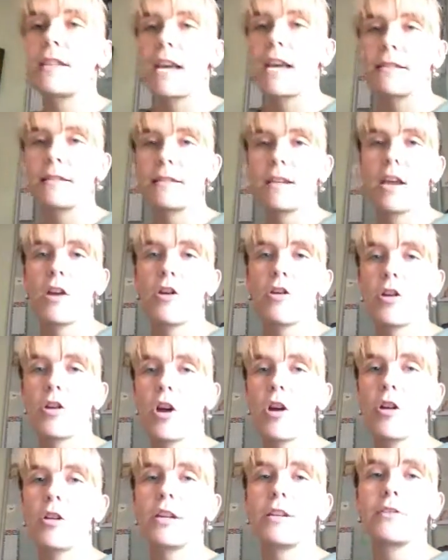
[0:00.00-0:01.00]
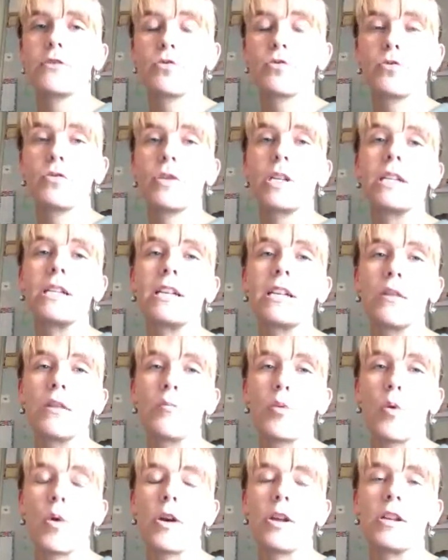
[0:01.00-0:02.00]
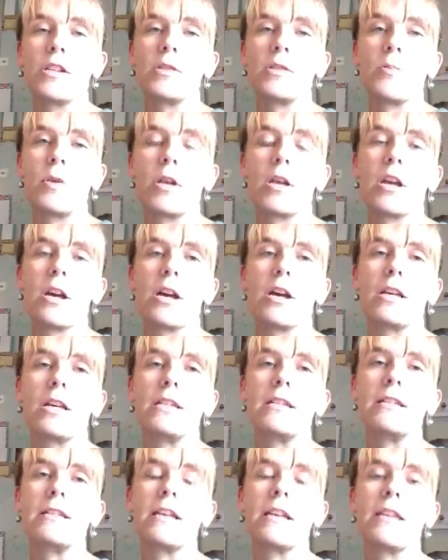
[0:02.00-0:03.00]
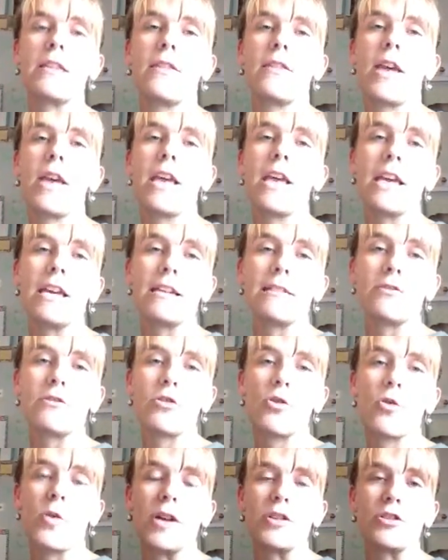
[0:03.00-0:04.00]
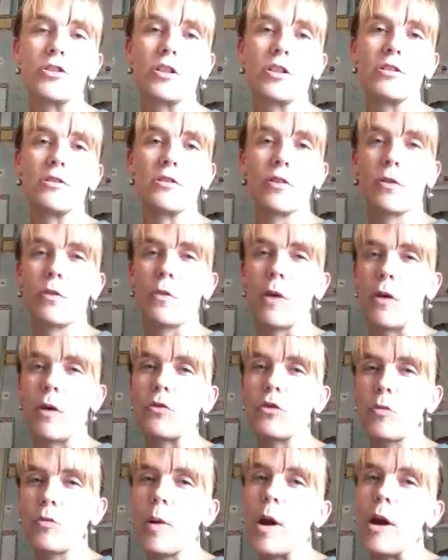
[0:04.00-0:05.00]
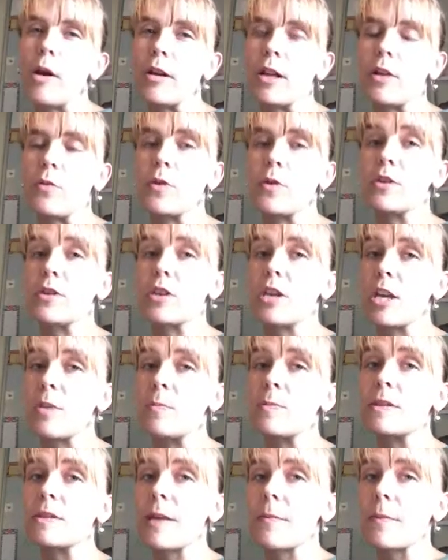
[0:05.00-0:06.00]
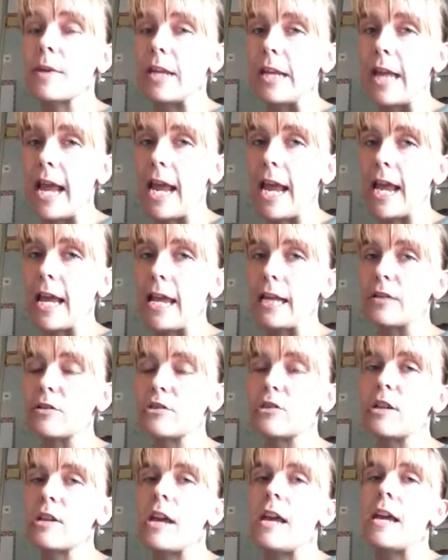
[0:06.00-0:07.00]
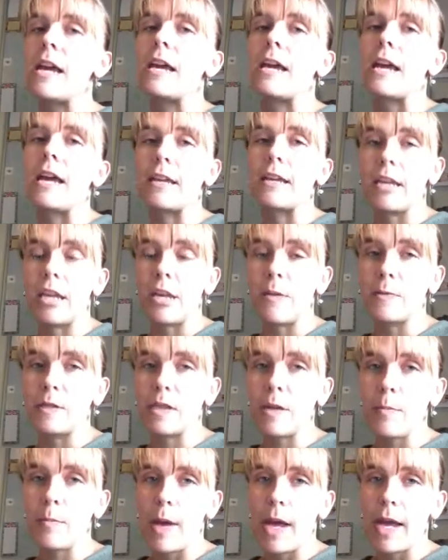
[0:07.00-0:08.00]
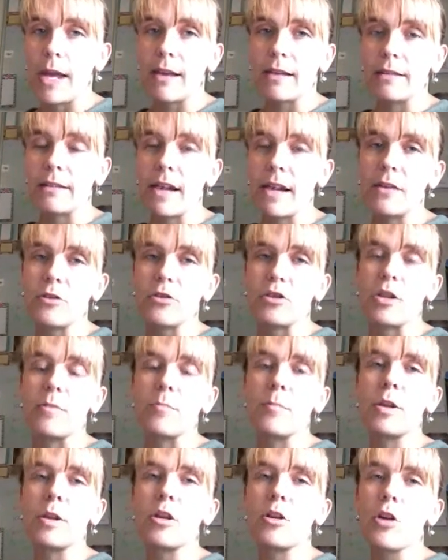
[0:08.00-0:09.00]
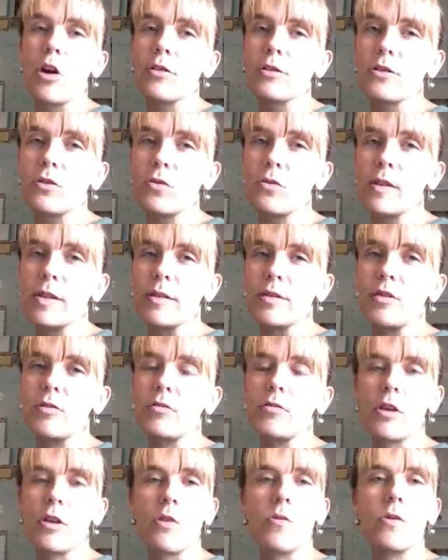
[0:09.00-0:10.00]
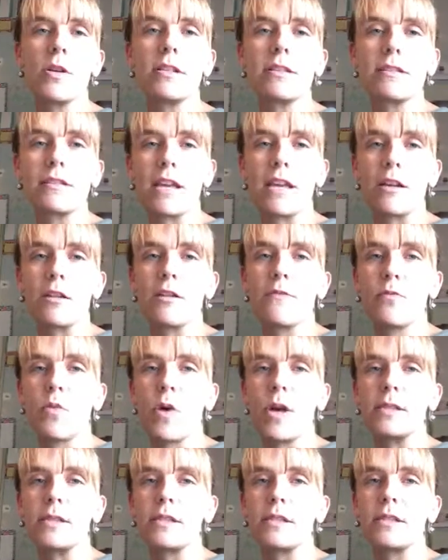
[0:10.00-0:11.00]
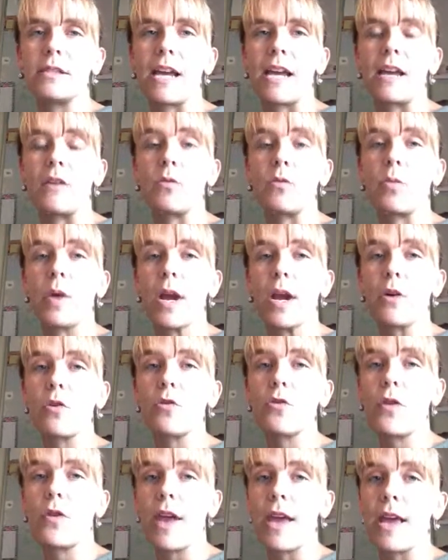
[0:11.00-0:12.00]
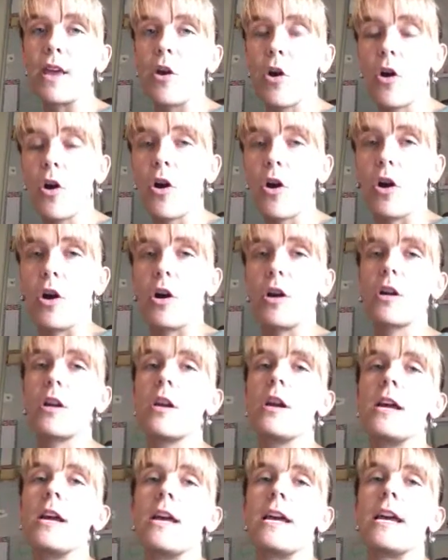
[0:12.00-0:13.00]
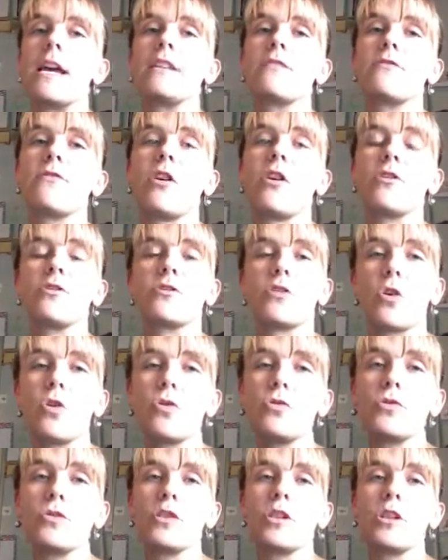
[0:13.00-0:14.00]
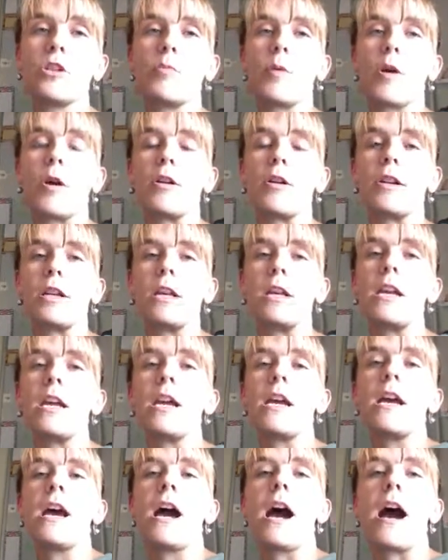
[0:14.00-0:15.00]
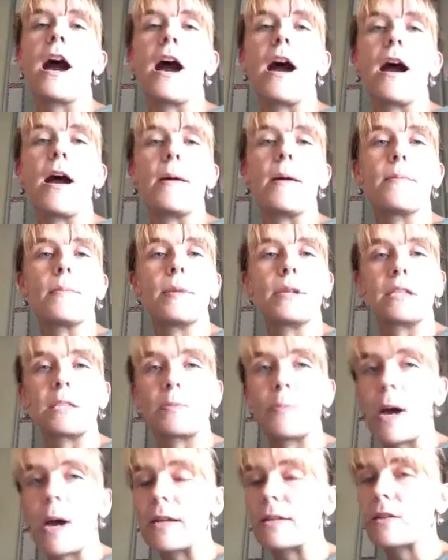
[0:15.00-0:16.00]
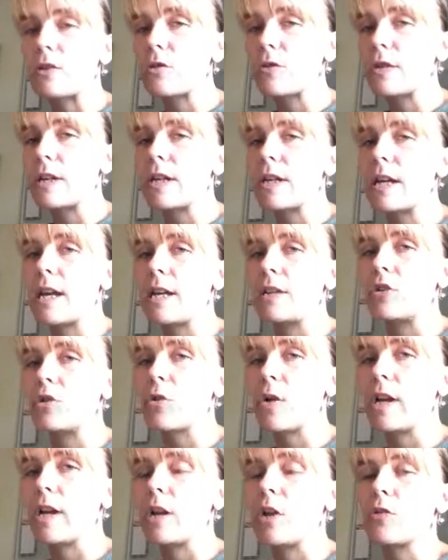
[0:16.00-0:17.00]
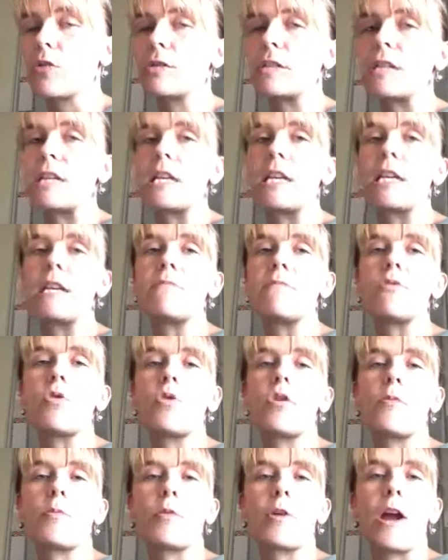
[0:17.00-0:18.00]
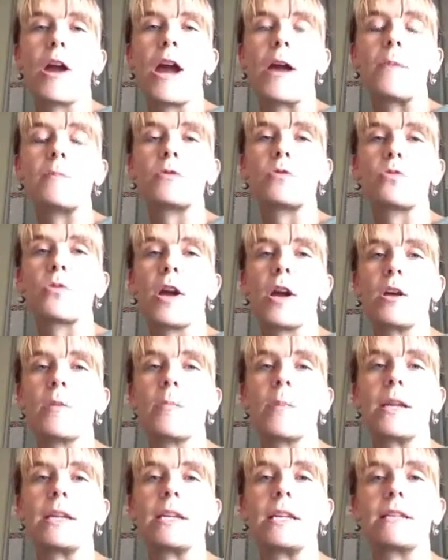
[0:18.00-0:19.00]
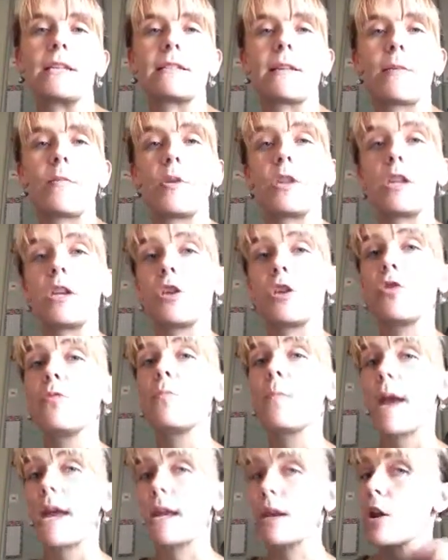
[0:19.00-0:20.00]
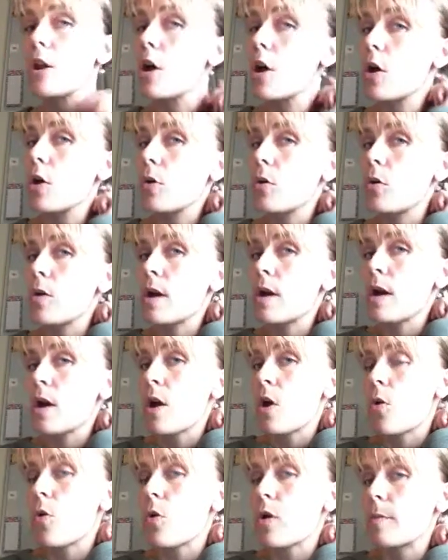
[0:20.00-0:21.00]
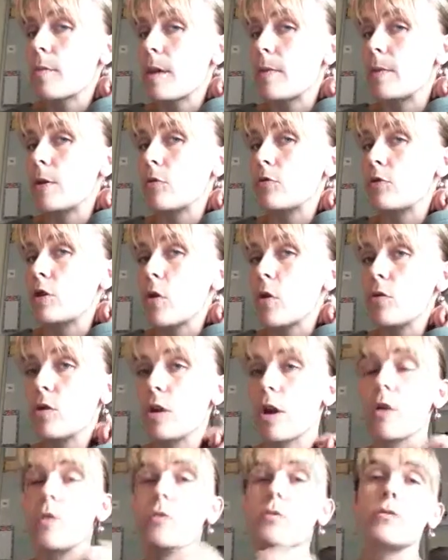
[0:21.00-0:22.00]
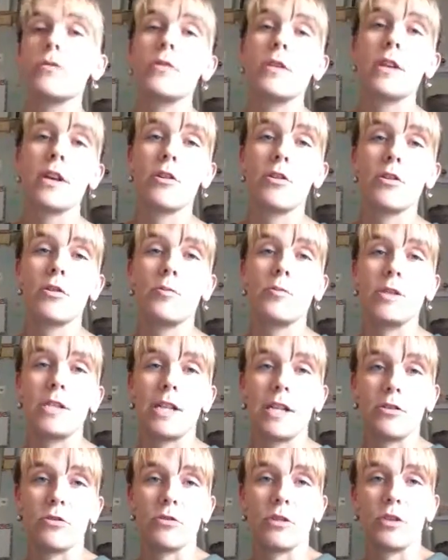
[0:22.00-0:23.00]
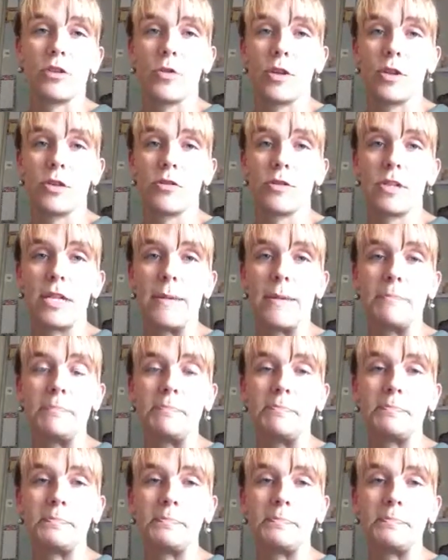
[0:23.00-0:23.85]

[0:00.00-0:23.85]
guest care card is really important because they answer questions throughout the party, which keeps them engaged and keeps them paying attention, but it also lets you know on a scale of 1 to 10 where they are as far as hosting a party, sponsoring and joining your team, or perhaps recommending someone that you may know or maybe you don't know that could potentially join your team.